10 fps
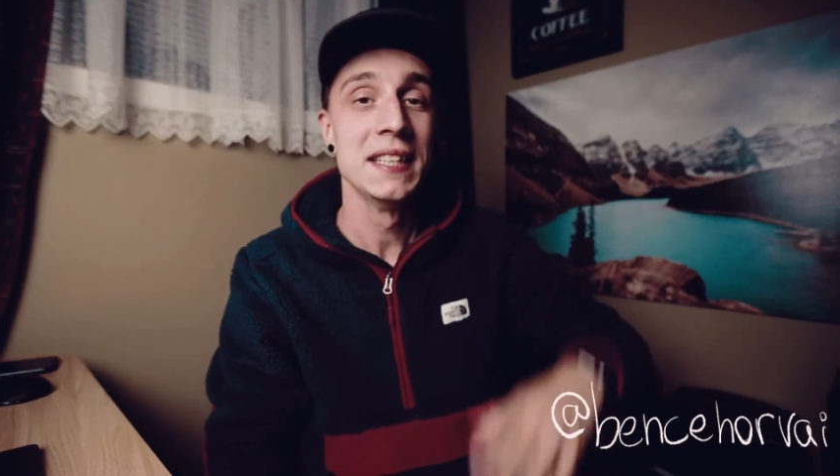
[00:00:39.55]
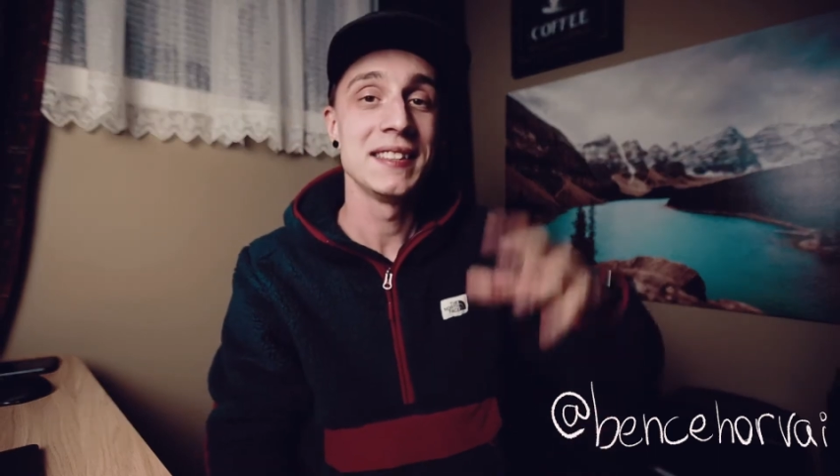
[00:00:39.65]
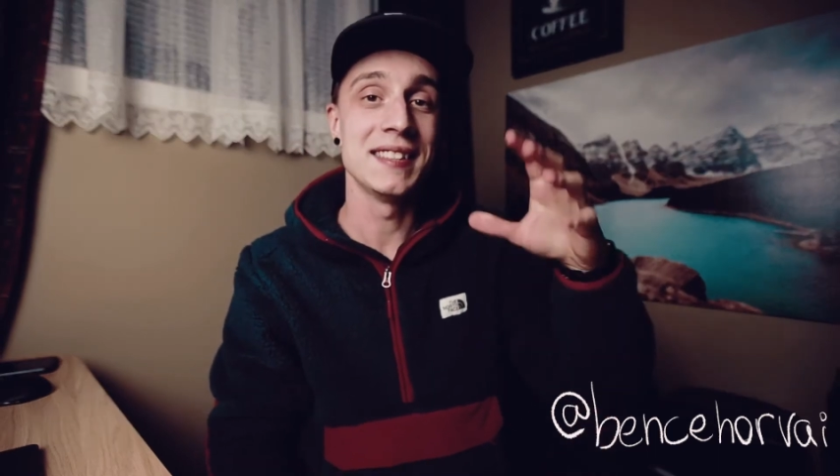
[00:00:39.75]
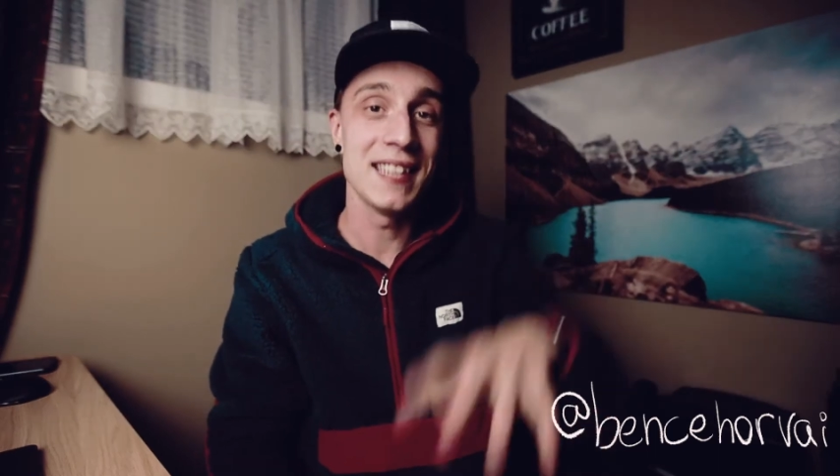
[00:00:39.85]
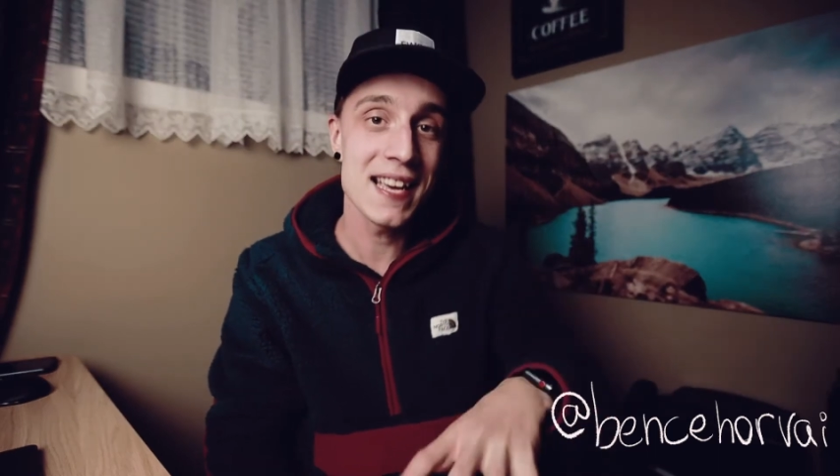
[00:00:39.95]

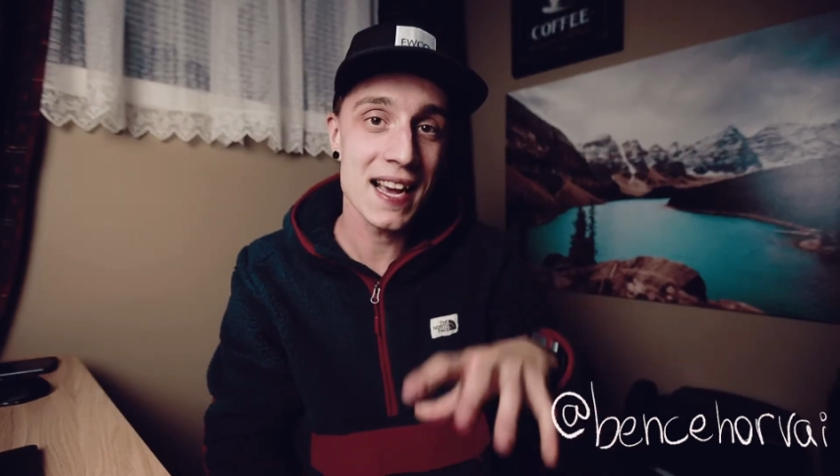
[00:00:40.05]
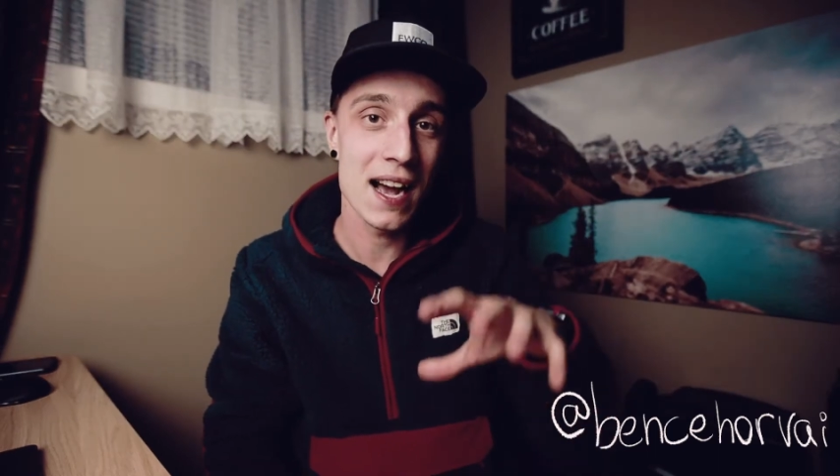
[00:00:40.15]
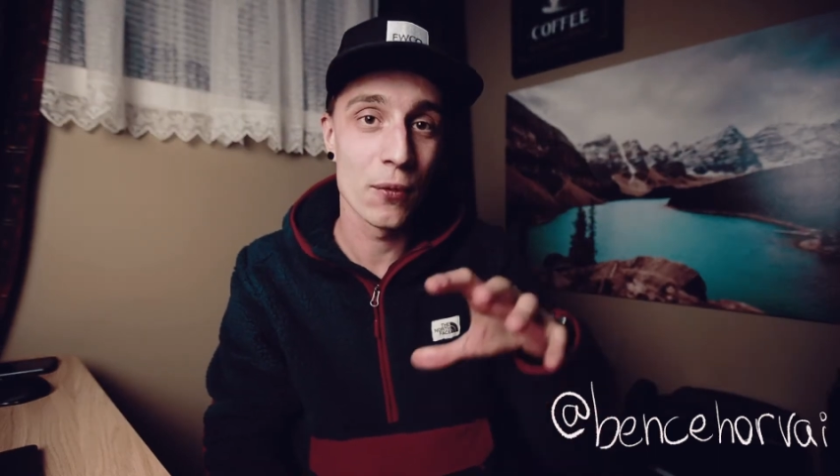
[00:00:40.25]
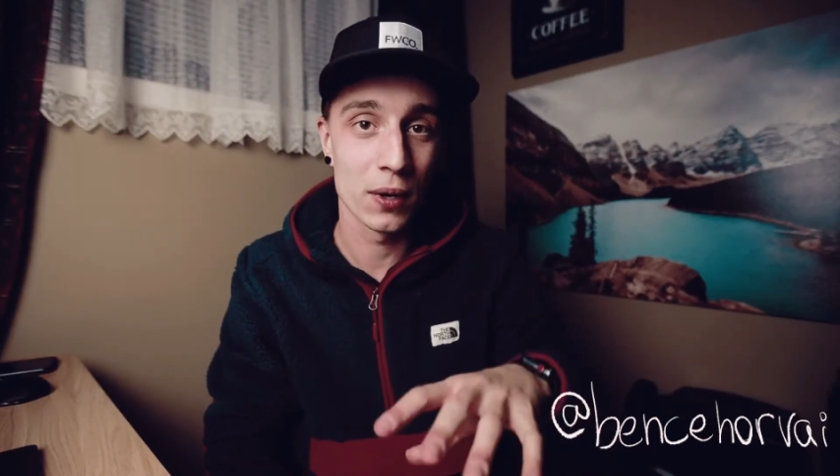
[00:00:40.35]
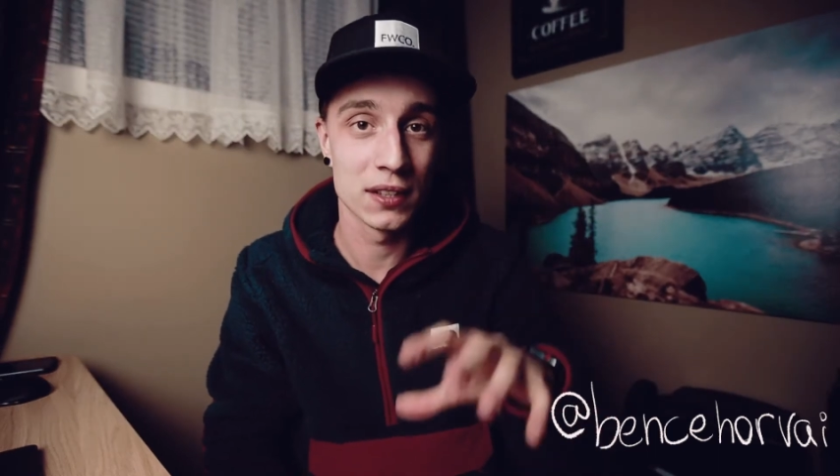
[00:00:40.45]
Today
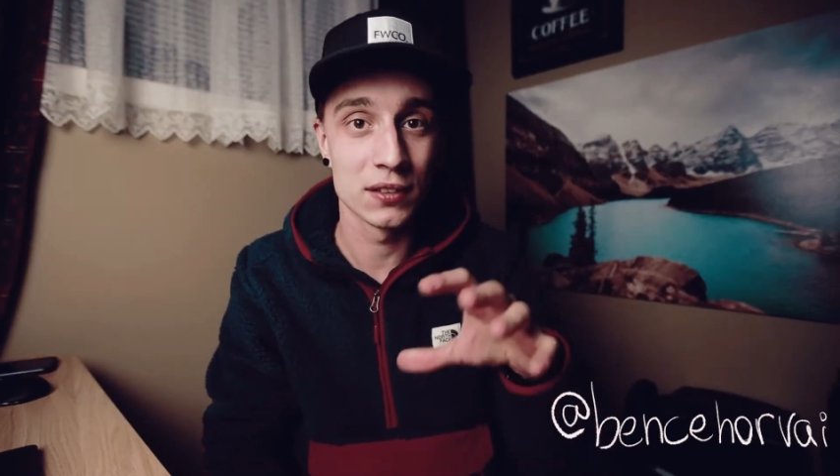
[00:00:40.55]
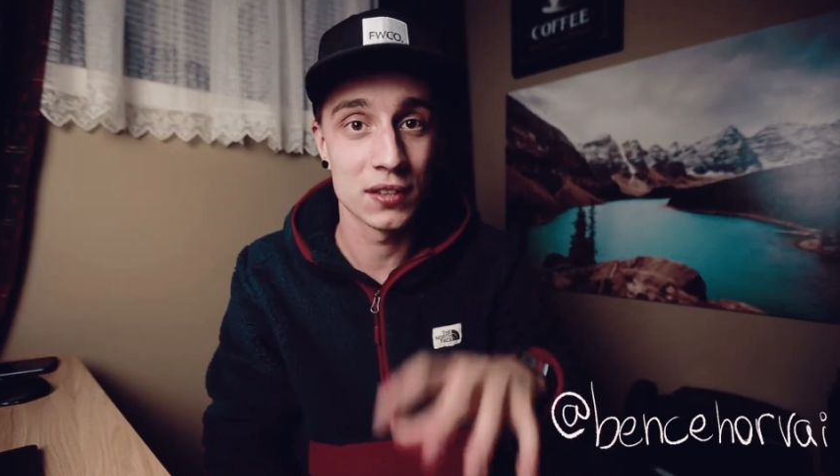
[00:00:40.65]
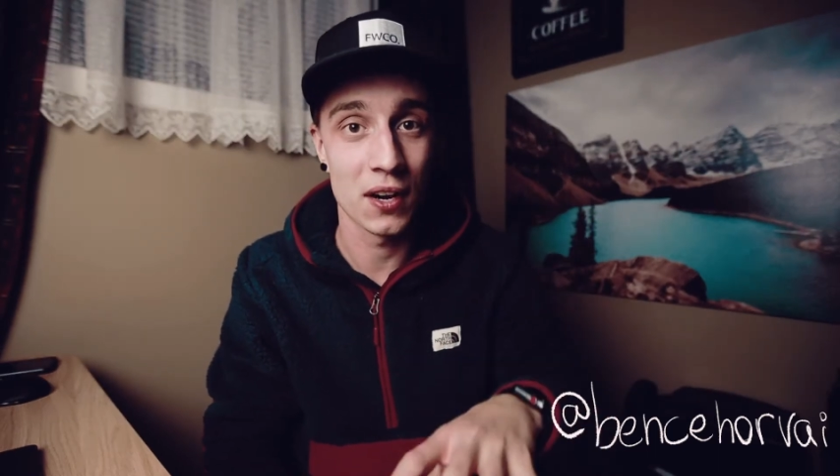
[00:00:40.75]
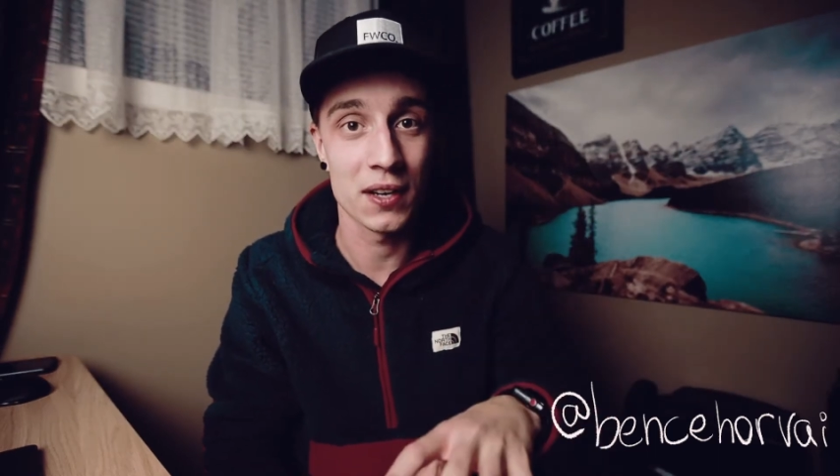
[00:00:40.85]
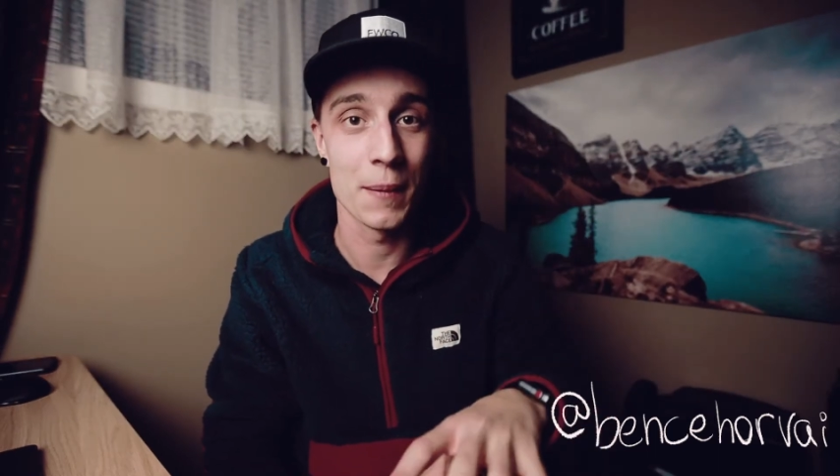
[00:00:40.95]
I wanted to
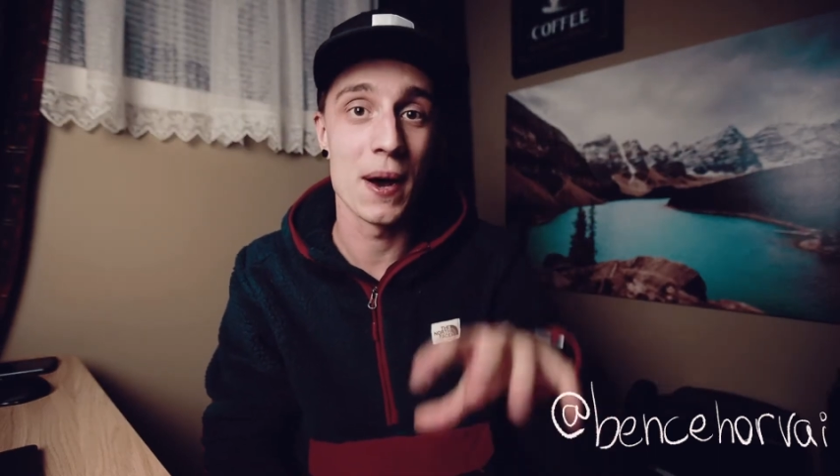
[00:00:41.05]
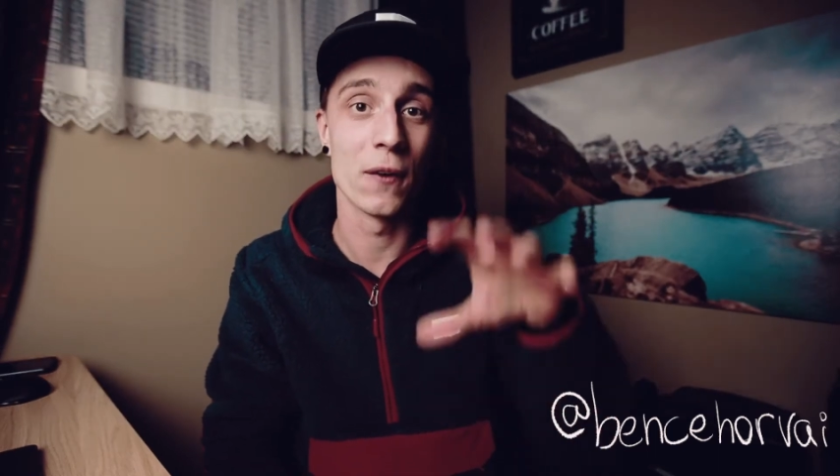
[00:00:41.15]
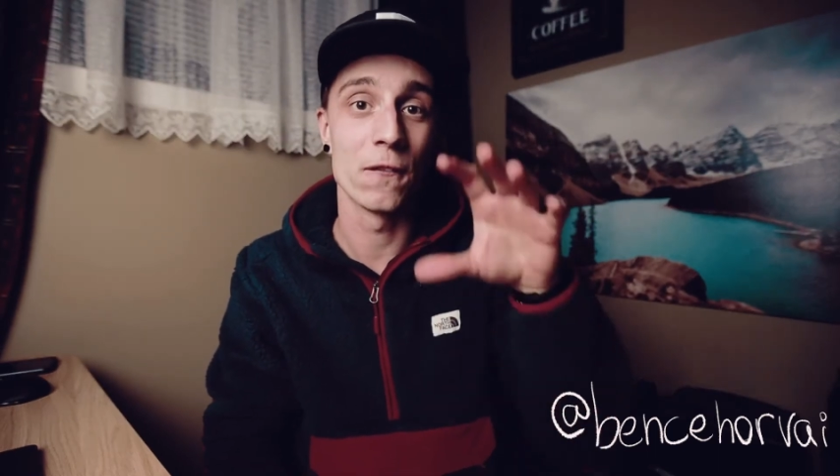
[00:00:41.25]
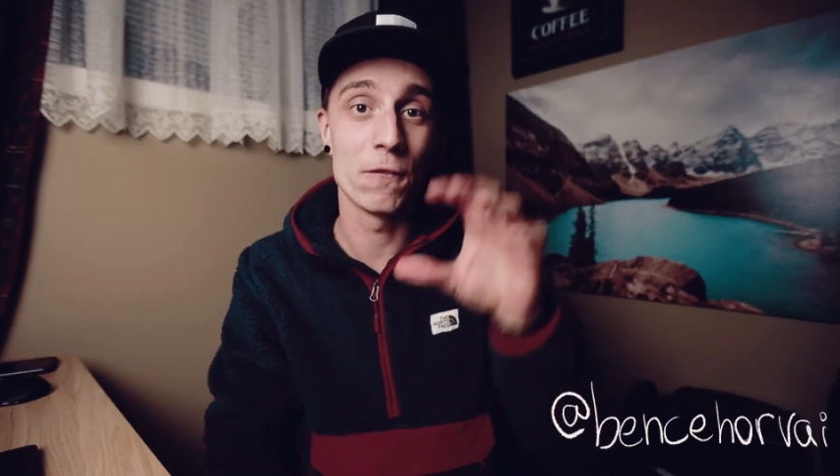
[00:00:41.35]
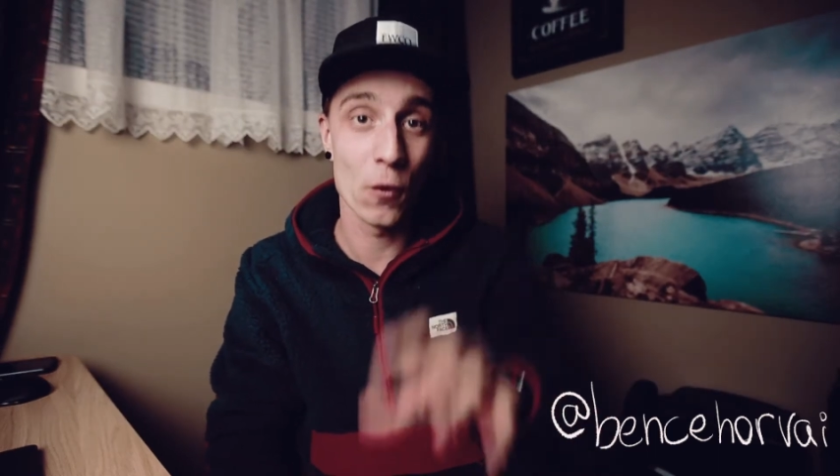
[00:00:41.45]
talk
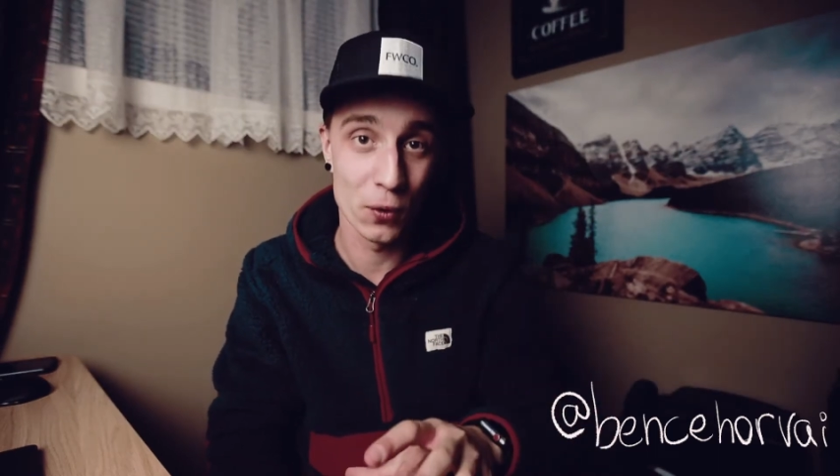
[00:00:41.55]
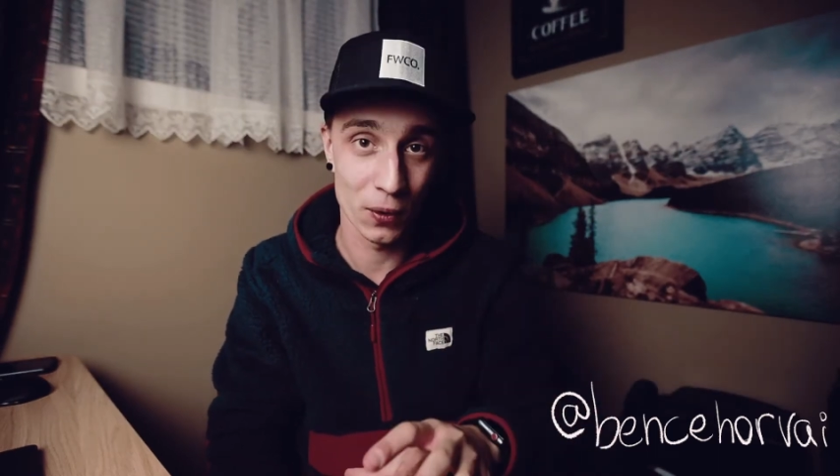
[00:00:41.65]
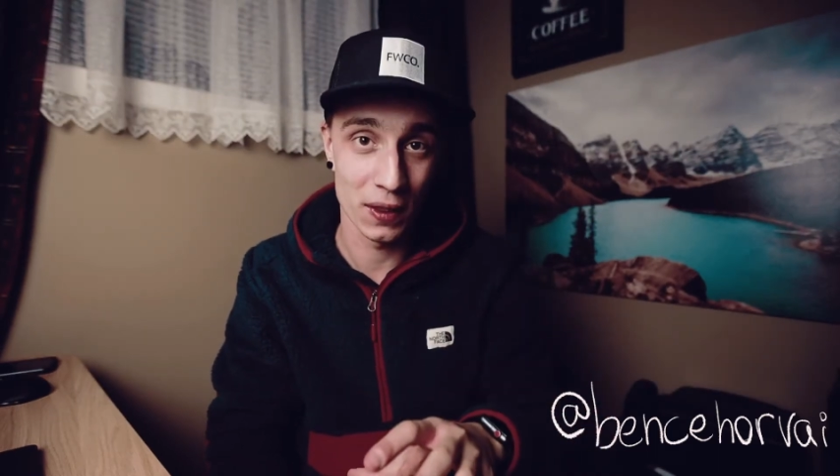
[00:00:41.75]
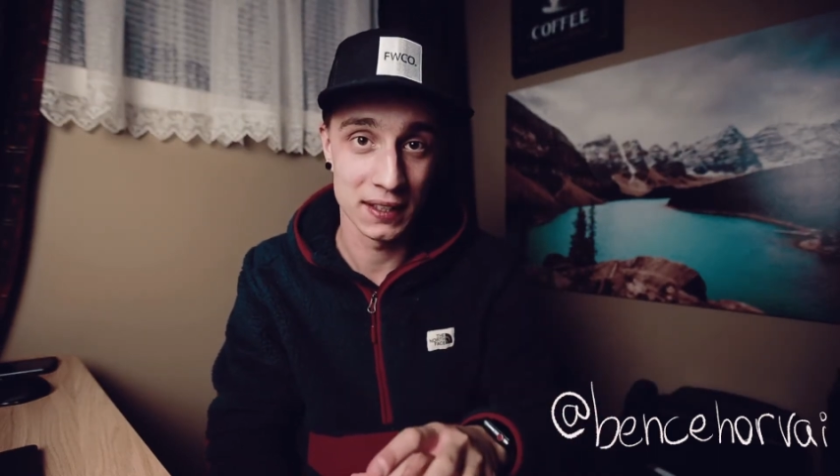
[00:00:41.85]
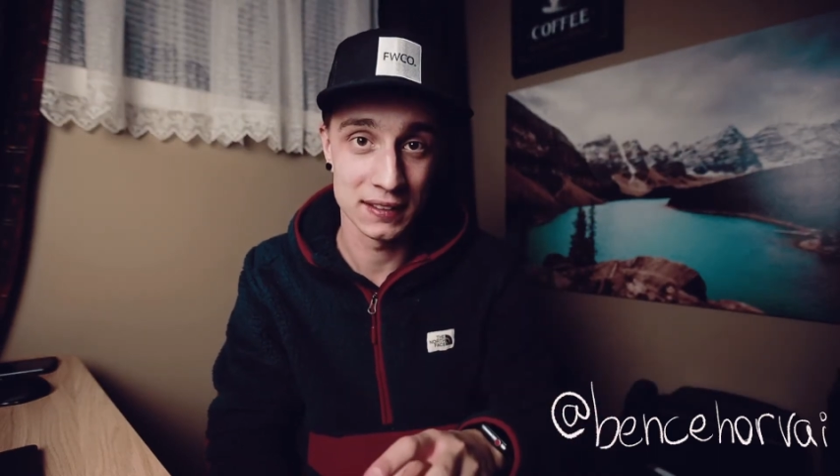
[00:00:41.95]
about
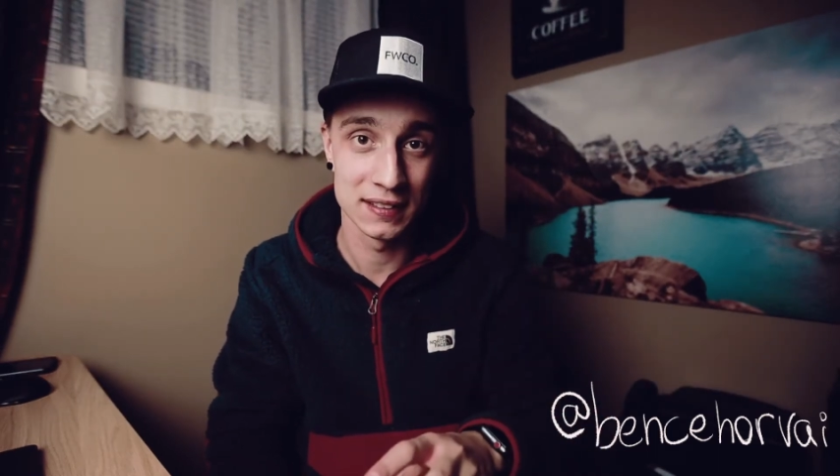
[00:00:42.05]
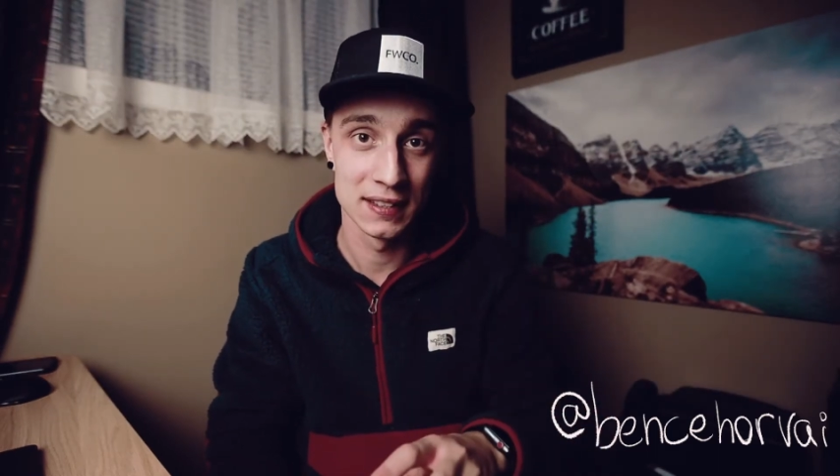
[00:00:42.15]
focal lengths.